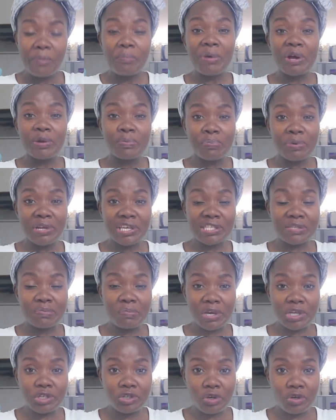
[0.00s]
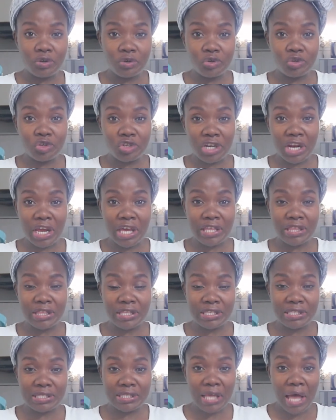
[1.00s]
but please make sure you try
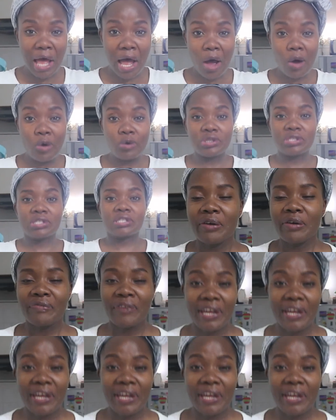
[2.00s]
this out.